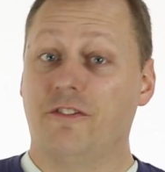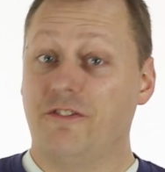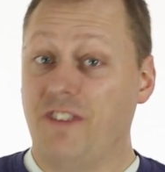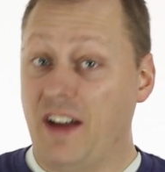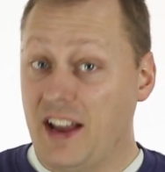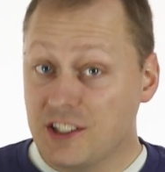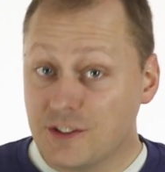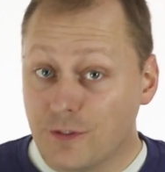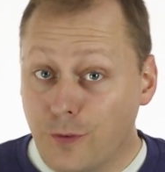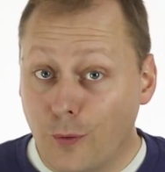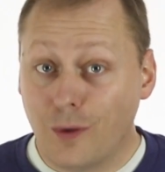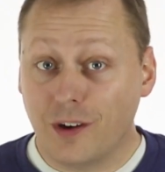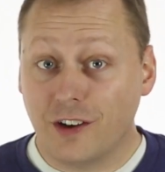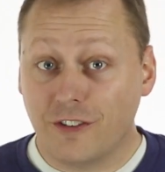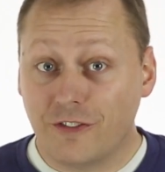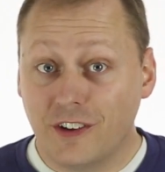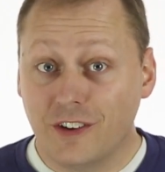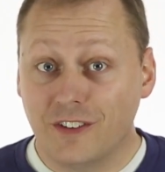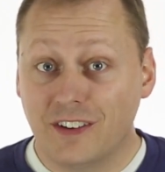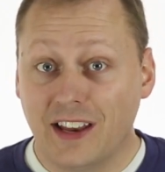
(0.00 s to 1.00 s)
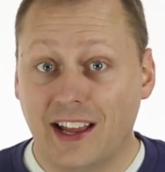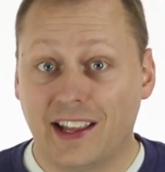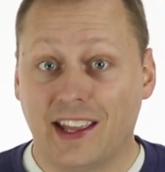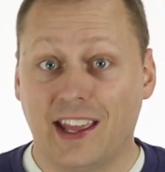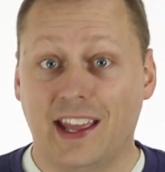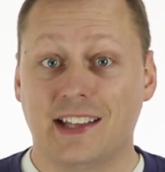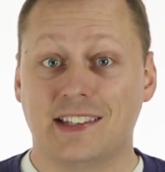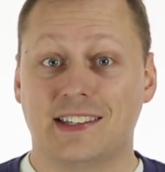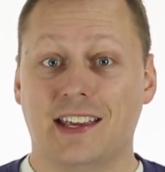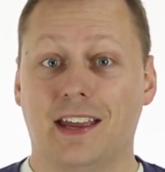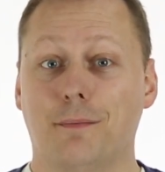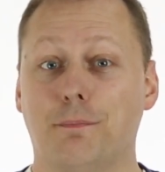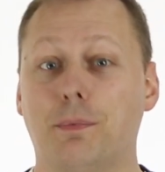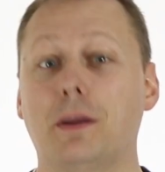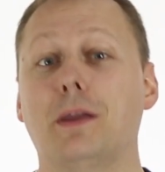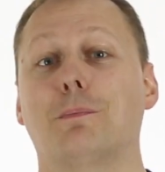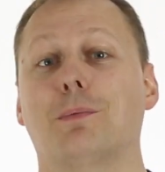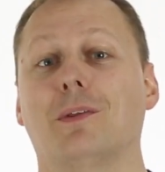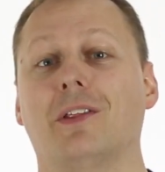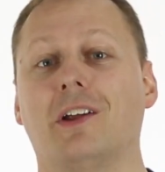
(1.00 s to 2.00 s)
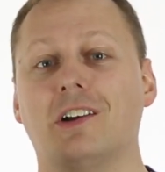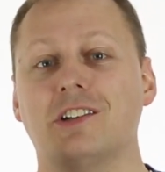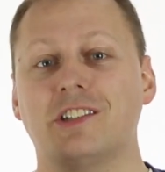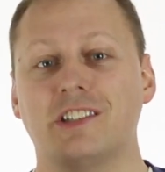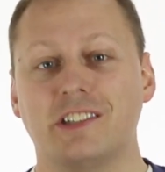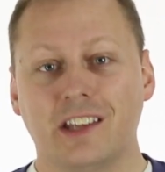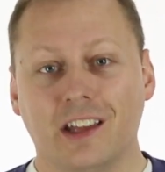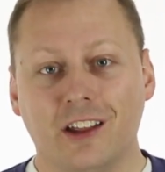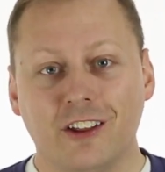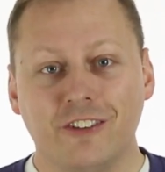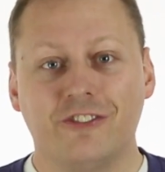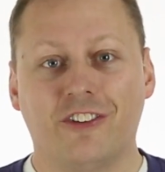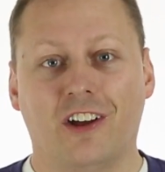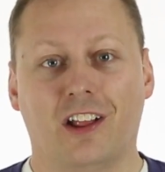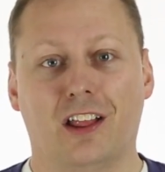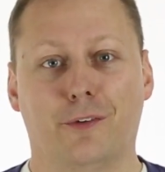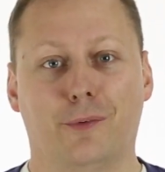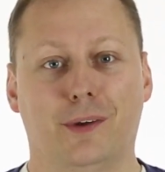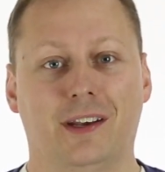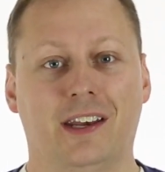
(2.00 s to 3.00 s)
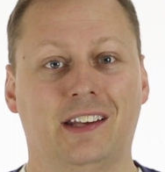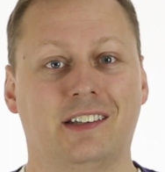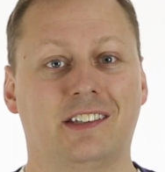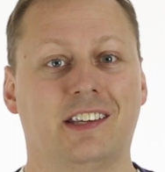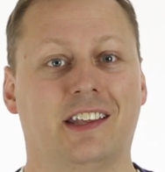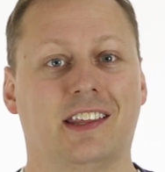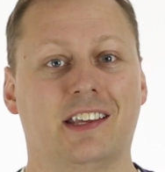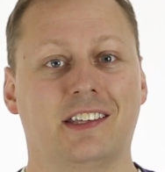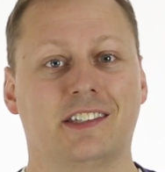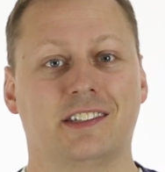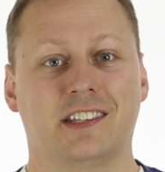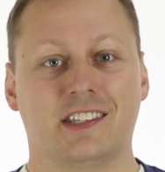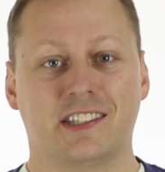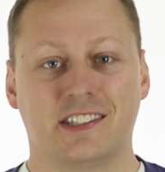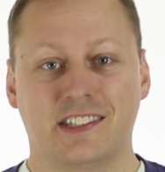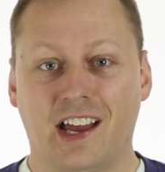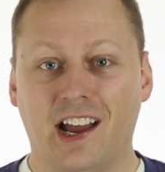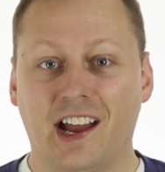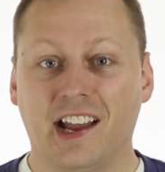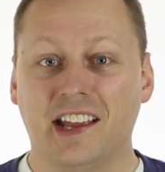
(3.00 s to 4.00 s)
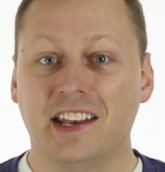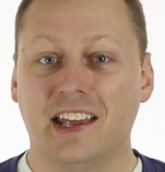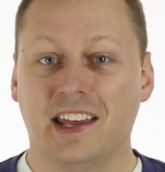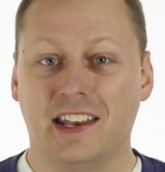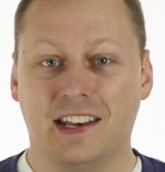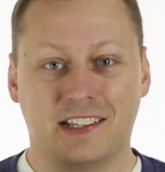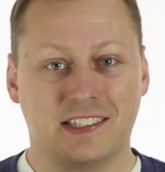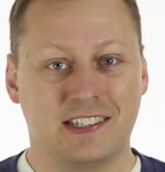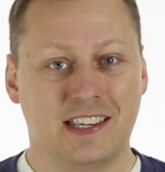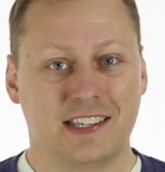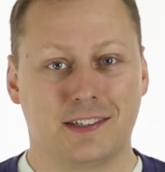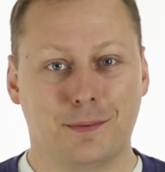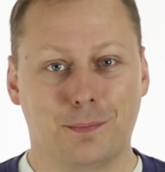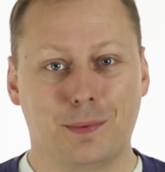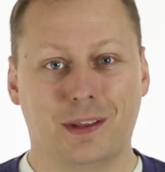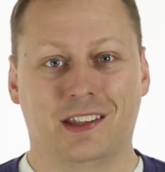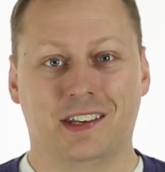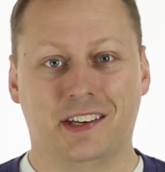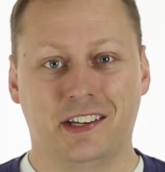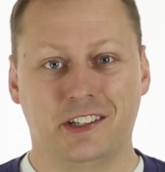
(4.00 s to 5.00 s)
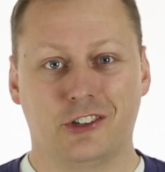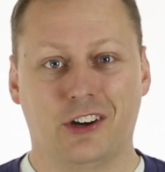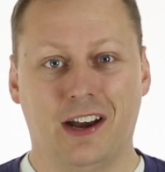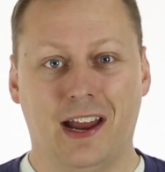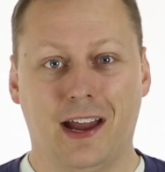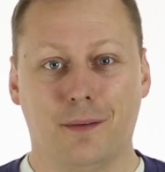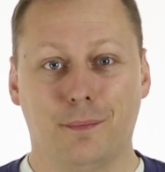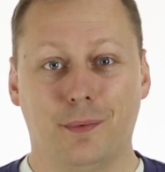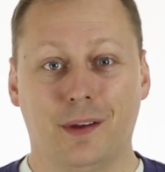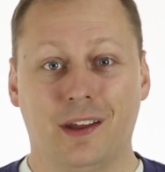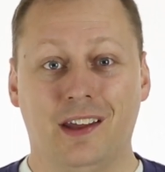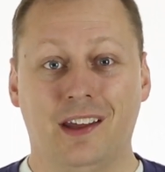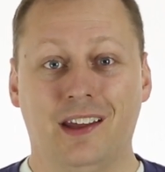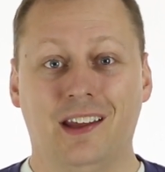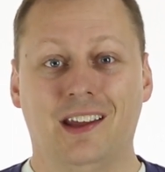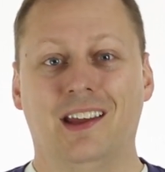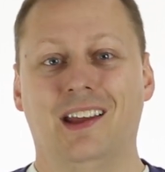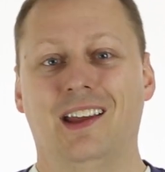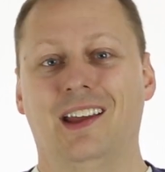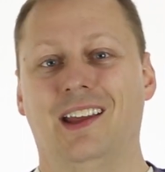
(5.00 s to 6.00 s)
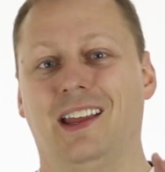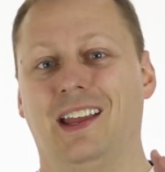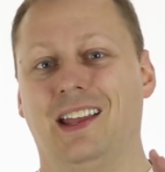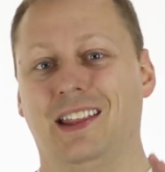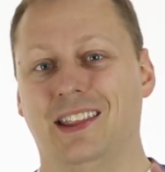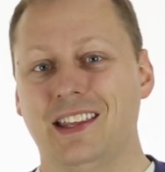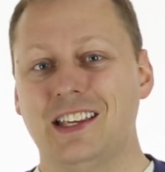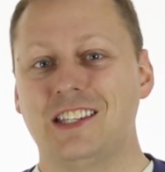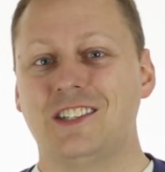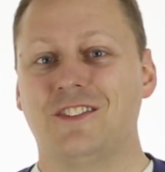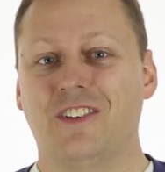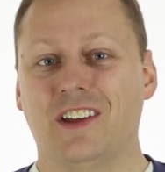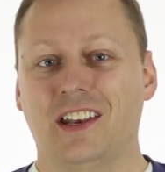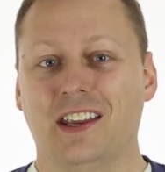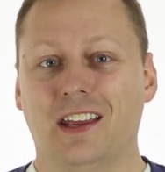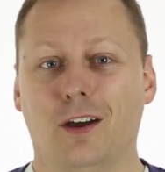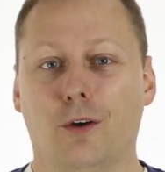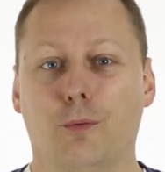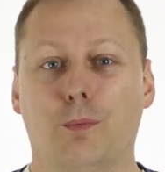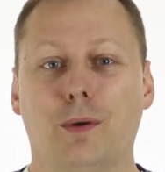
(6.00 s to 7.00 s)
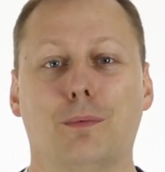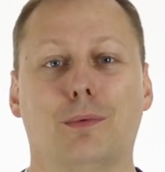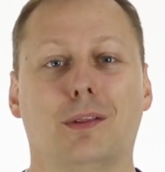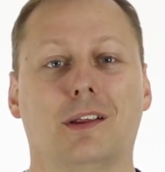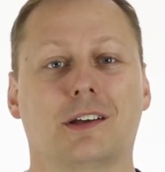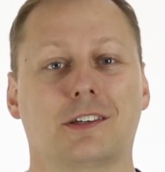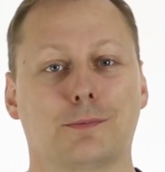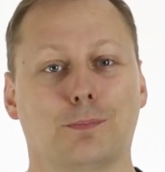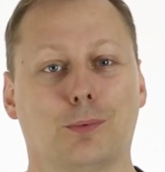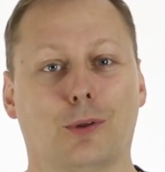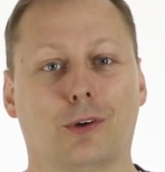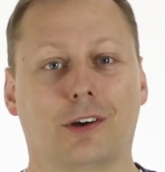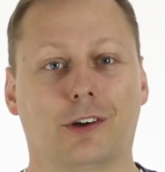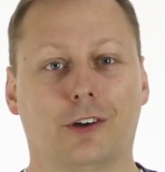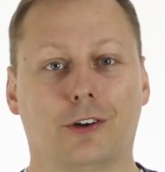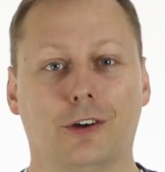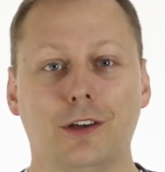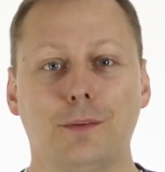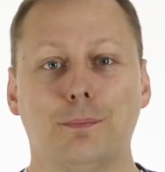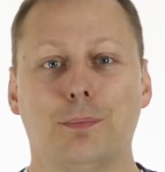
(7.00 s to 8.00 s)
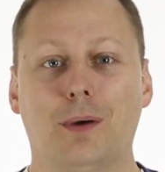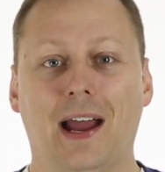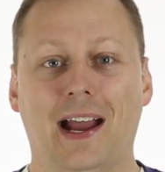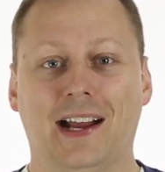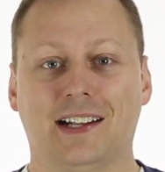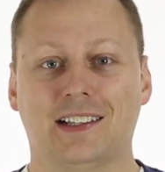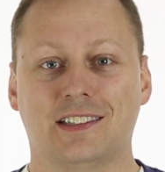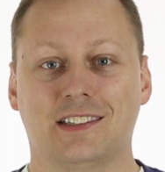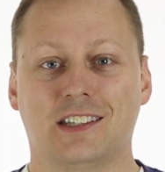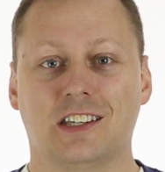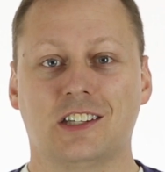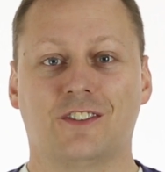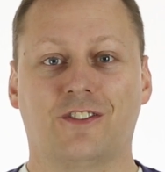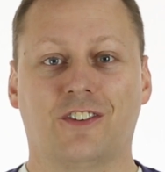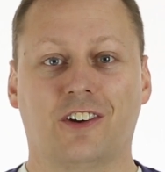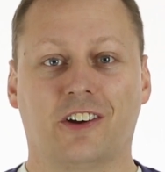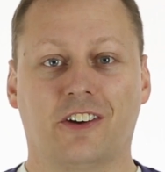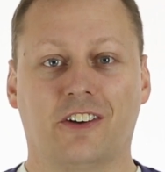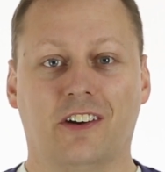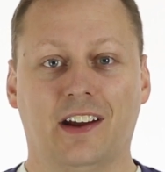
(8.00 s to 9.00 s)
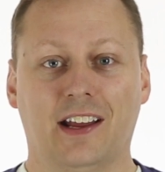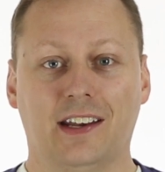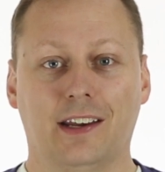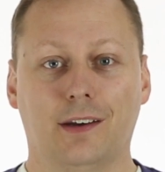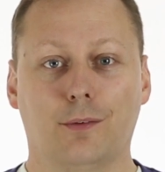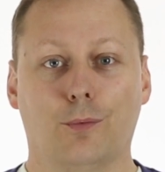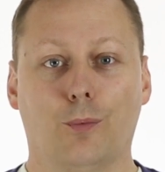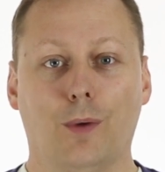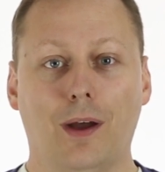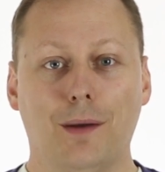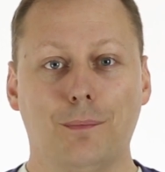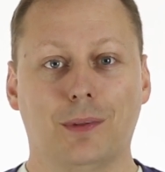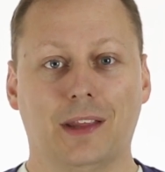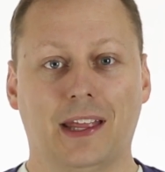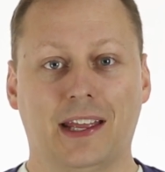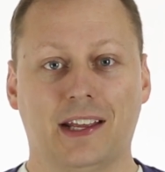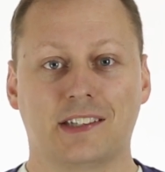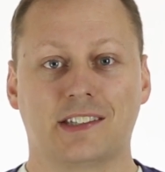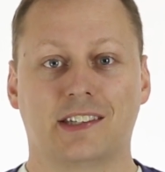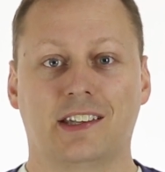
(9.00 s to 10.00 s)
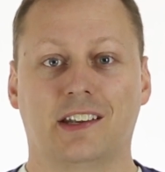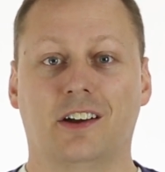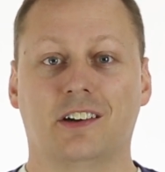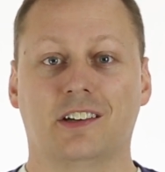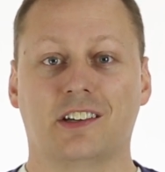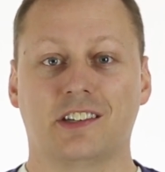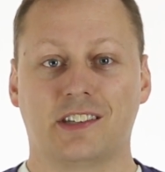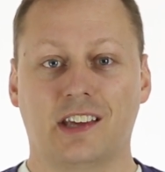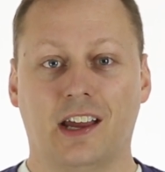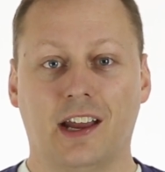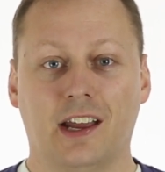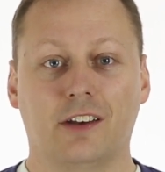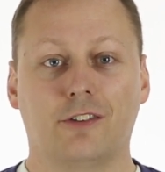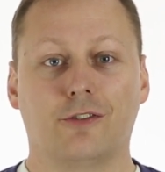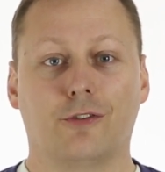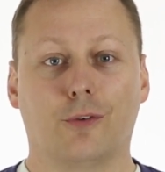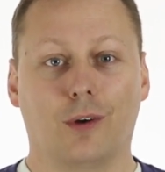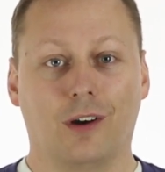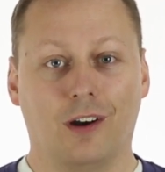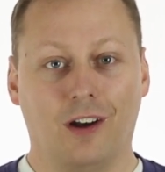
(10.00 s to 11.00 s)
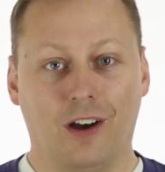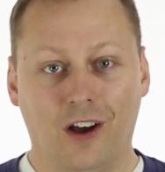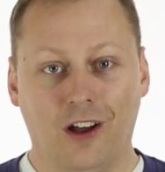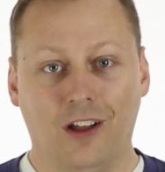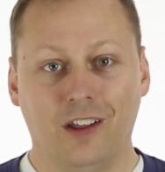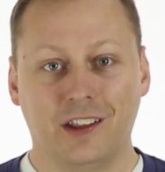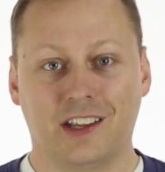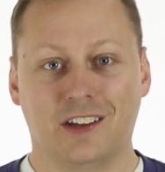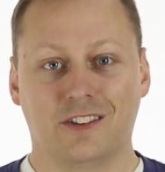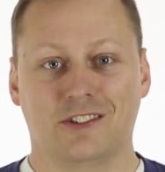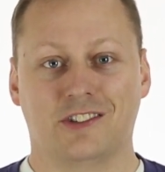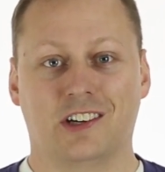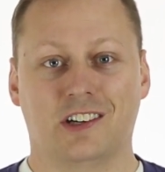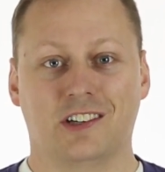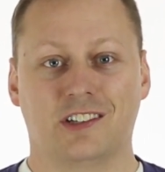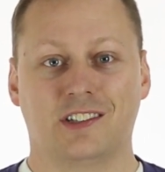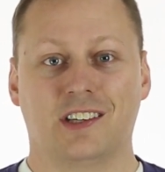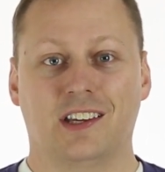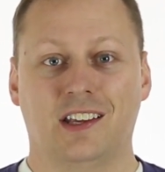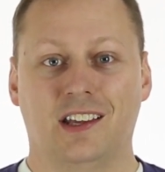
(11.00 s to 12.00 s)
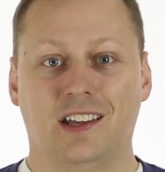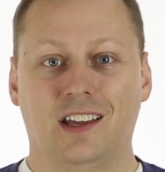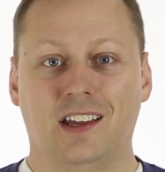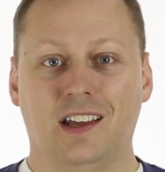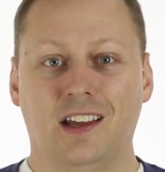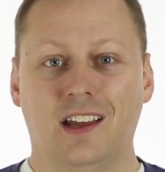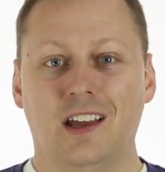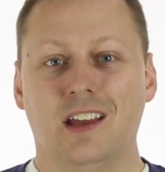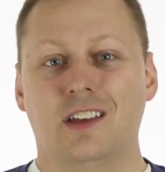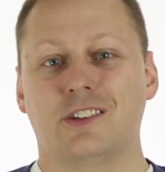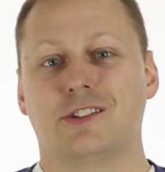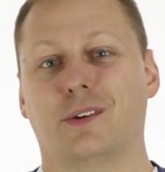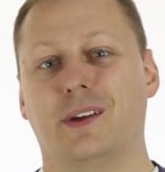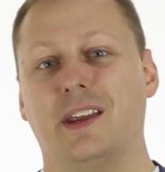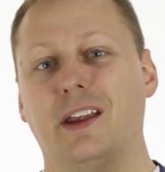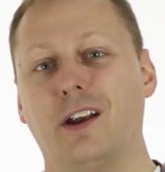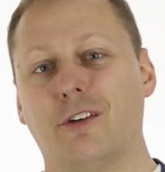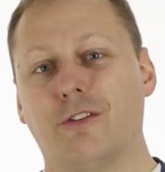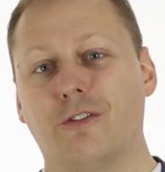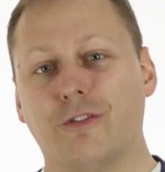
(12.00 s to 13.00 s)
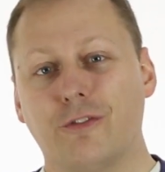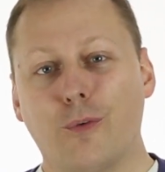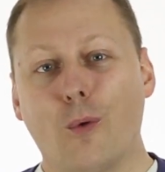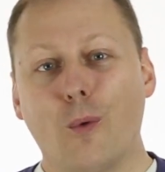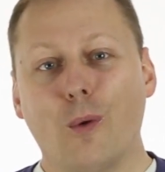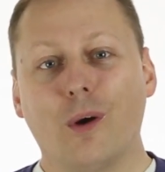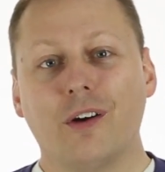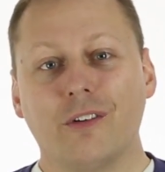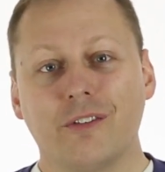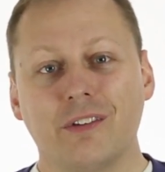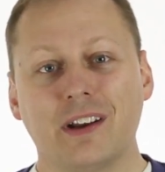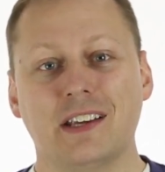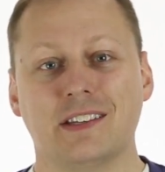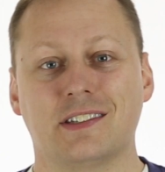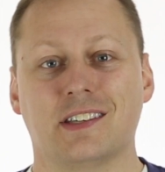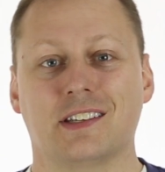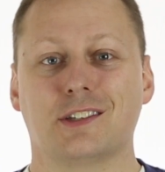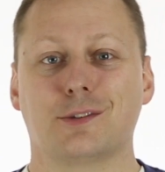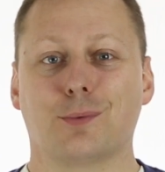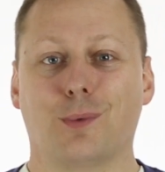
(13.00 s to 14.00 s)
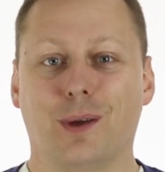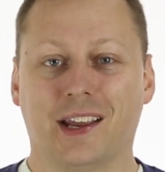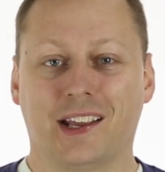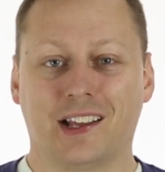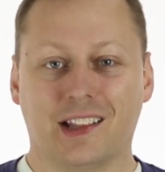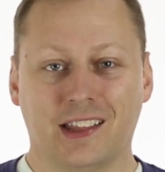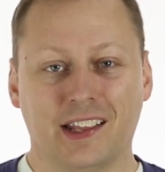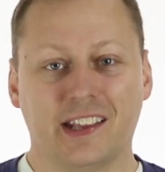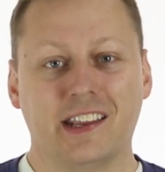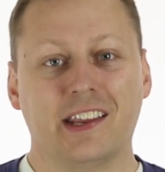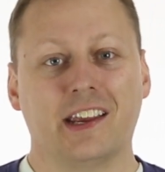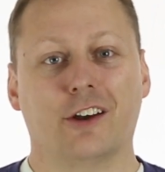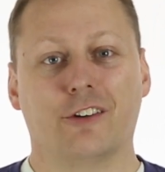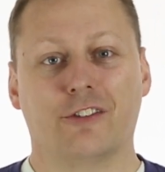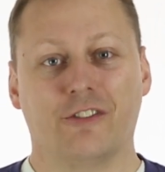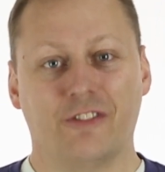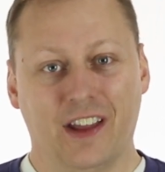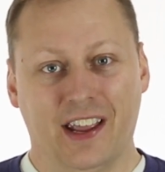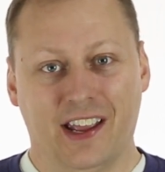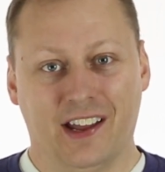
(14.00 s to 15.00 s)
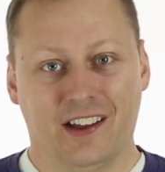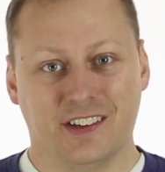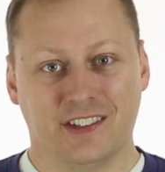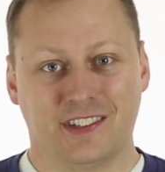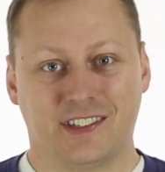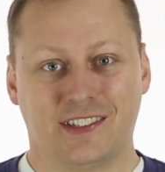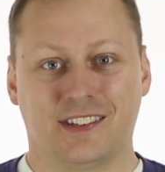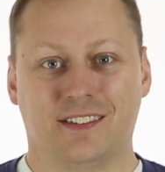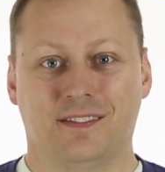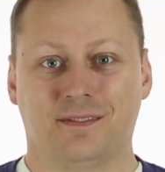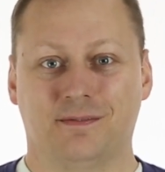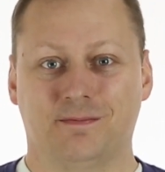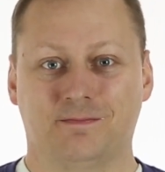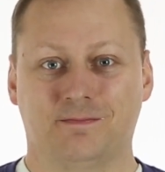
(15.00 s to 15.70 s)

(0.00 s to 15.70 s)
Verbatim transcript: Fast forward a few decades, and people are still following into this design and accessibility trap. In this video, we will explore good practices for creating web links that are designed for all users. So here are four reasons why click here fails.